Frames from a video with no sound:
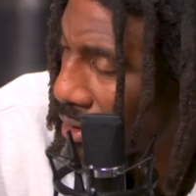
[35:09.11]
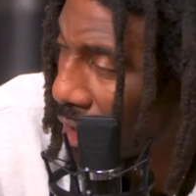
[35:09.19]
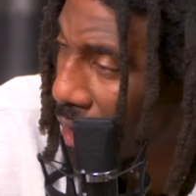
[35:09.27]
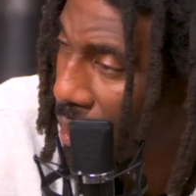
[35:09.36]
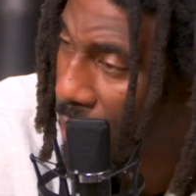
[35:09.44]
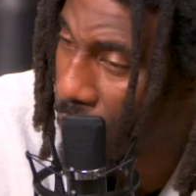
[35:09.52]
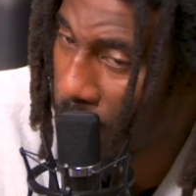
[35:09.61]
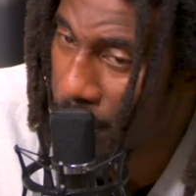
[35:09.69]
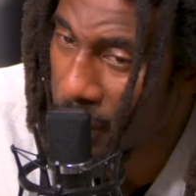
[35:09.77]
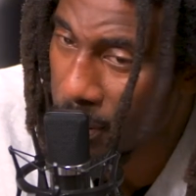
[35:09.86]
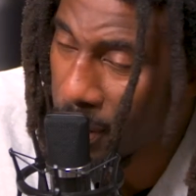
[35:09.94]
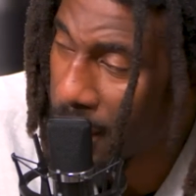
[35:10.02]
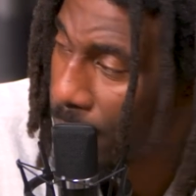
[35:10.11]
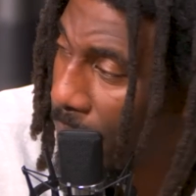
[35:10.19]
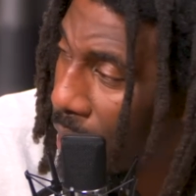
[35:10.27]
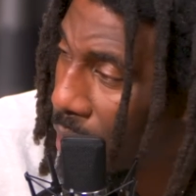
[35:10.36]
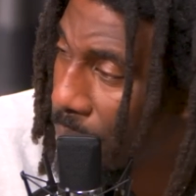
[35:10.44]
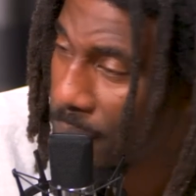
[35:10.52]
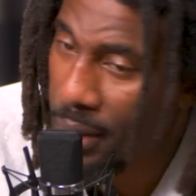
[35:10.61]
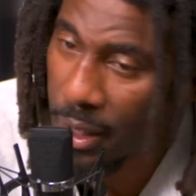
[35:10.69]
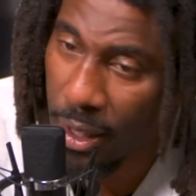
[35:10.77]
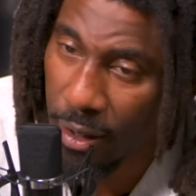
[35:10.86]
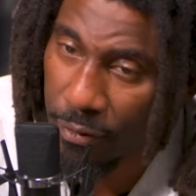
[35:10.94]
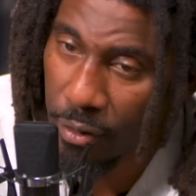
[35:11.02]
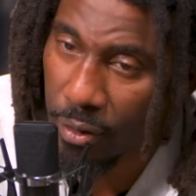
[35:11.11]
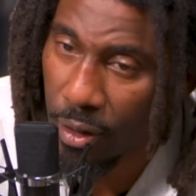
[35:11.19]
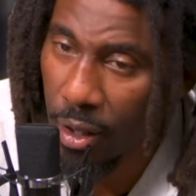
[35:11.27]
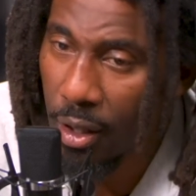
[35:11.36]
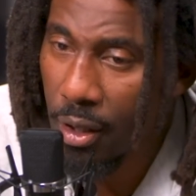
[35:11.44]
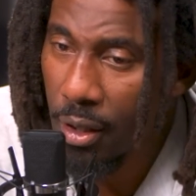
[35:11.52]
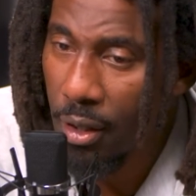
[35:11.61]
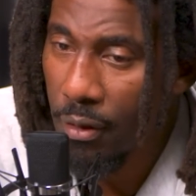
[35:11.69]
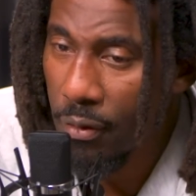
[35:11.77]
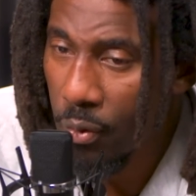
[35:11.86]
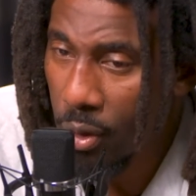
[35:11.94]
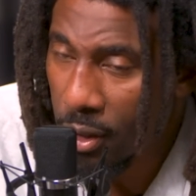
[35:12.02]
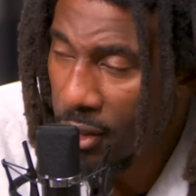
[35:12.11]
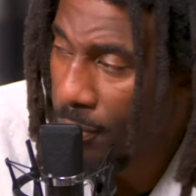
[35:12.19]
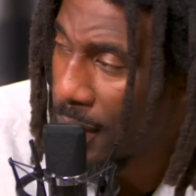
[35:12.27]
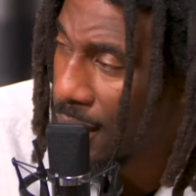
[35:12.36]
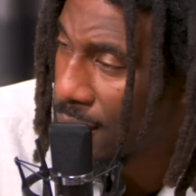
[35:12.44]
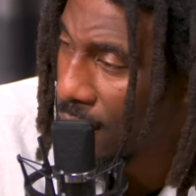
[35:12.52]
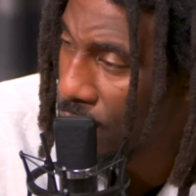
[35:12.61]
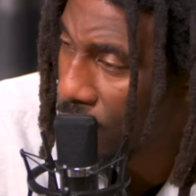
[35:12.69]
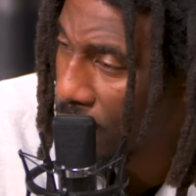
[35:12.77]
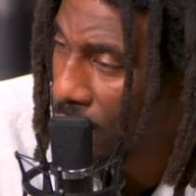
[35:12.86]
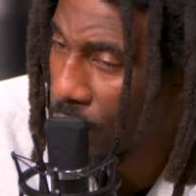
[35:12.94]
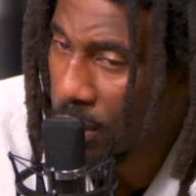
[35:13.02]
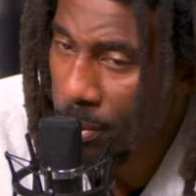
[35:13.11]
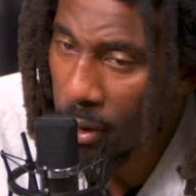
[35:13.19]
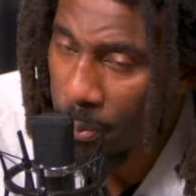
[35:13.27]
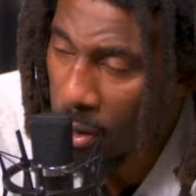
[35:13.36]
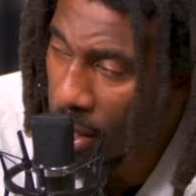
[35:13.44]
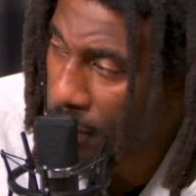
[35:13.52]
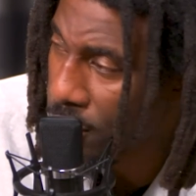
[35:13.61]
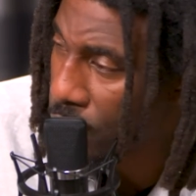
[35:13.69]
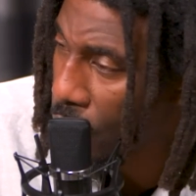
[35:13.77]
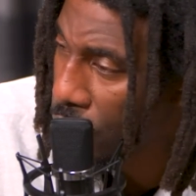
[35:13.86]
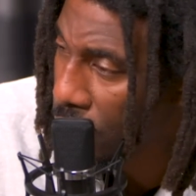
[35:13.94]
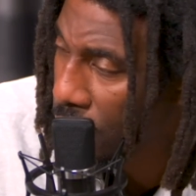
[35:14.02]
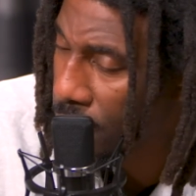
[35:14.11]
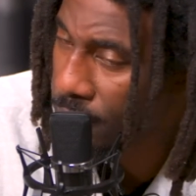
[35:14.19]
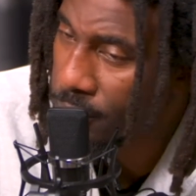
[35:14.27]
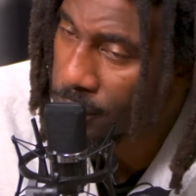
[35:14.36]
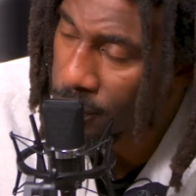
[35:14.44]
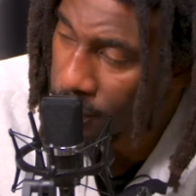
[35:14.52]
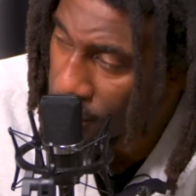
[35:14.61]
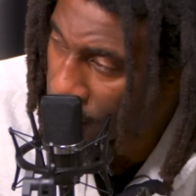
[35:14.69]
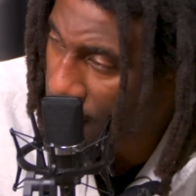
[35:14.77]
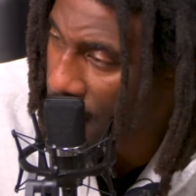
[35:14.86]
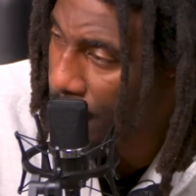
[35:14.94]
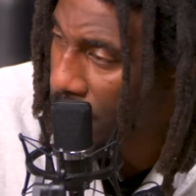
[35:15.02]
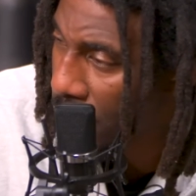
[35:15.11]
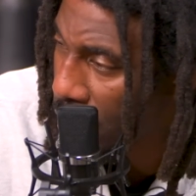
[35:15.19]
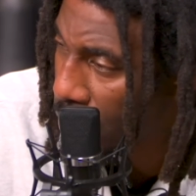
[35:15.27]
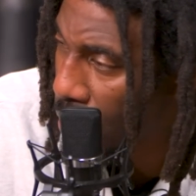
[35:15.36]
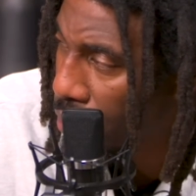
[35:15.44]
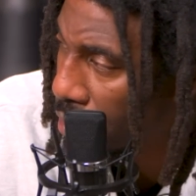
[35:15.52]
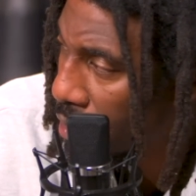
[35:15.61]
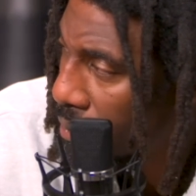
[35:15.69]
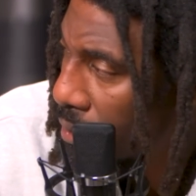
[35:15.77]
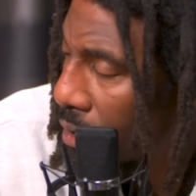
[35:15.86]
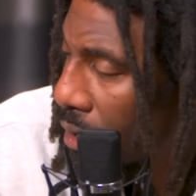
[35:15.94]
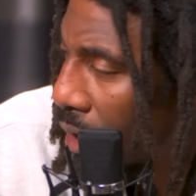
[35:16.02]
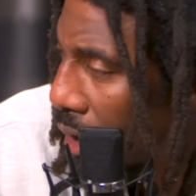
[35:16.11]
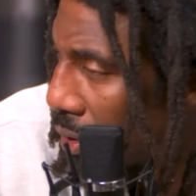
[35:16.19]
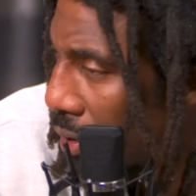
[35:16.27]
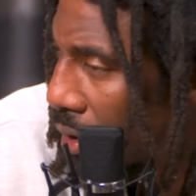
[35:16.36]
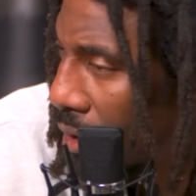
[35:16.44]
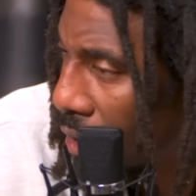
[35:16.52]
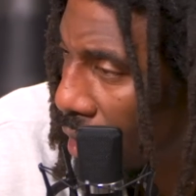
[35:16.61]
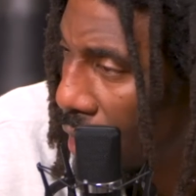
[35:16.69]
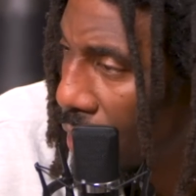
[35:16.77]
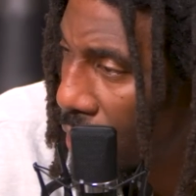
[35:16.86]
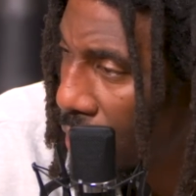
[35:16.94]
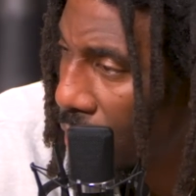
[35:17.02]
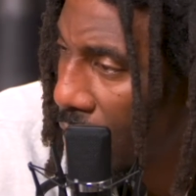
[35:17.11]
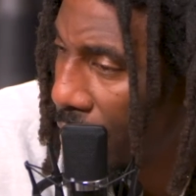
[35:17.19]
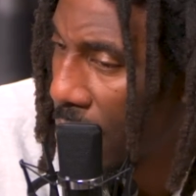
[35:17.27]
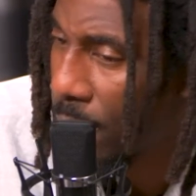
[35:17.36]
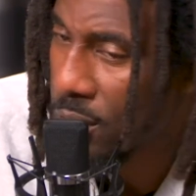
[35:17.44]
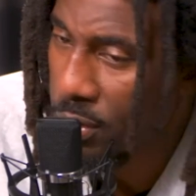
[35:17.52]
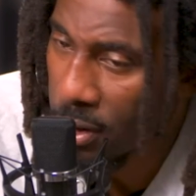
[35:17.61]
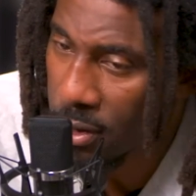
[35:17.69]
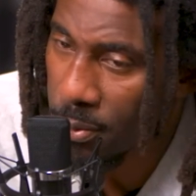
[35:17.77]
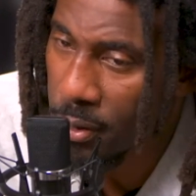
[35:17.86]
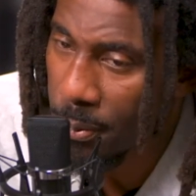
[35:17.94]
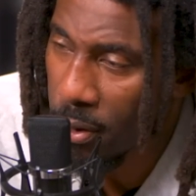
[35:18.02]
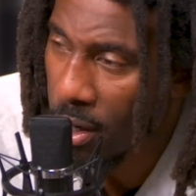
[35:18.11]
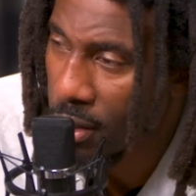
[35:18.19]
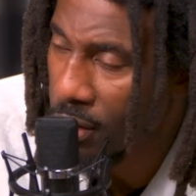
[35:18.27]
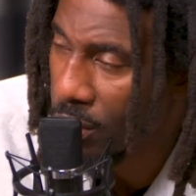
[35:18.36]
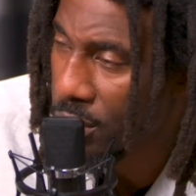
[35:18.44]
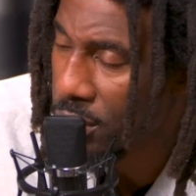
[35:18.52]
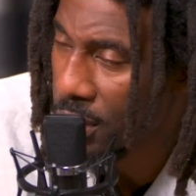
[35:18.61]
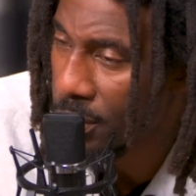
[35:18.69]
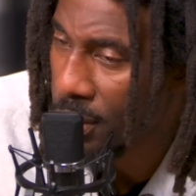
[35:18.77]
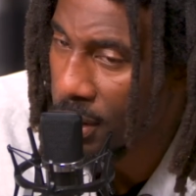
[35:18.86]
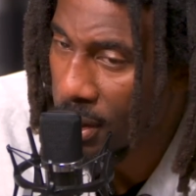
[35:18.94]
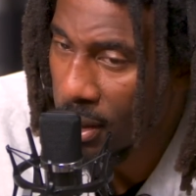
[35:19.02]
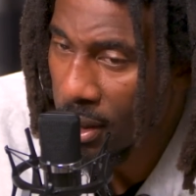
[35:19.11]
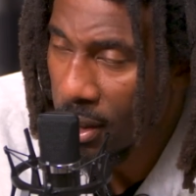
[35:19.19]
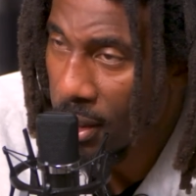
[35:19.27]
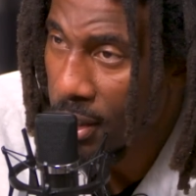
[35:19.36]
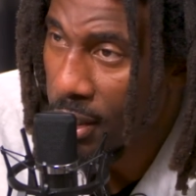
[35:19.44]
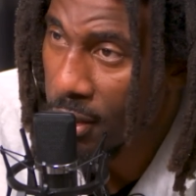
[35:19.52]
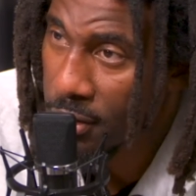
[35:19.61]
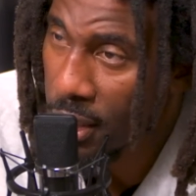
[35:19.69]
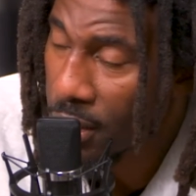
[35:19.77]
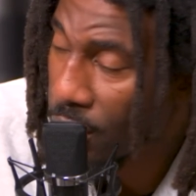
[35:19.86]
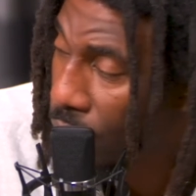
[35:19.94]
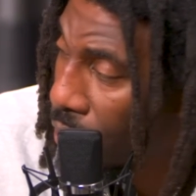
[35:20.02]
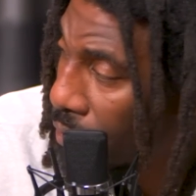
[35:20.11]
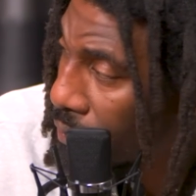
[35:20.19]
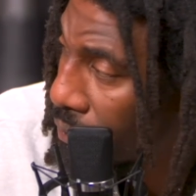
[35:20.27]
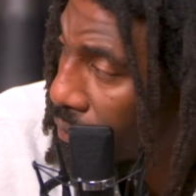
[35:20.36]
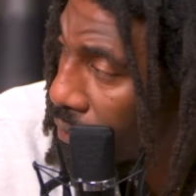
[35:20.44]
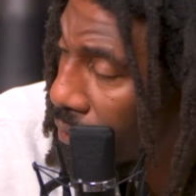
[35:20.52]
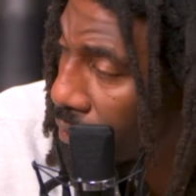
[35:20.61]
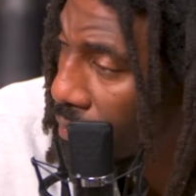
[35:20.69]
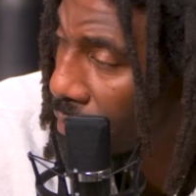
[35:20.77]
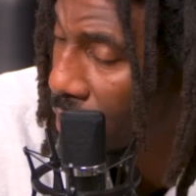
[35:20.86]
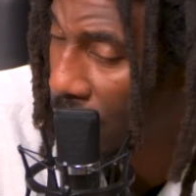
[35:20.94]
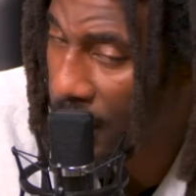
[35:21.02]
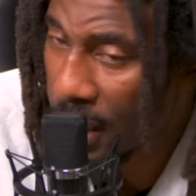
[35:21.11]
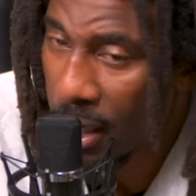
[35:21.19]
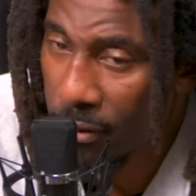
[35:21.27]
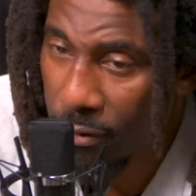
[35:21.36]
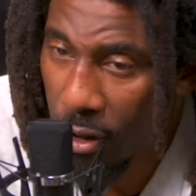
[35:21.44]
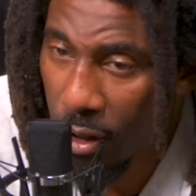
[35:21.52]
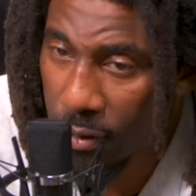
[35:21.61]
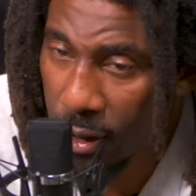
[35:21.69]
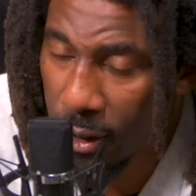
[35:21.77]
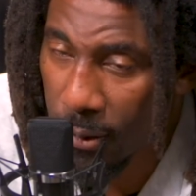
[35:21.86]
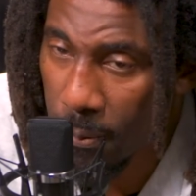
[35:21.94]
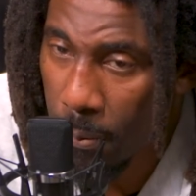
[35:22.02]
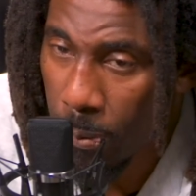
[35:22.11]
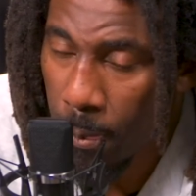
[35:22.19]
He's like, hey, it won't be a moneymaker, but hey, if you want to give back to Israel, you want to be a part of Jerusalem, the team is in Jerusalem, and you can, you know, you have opportunity to be a part of the ownership. I was like, cool. So I got involved in it.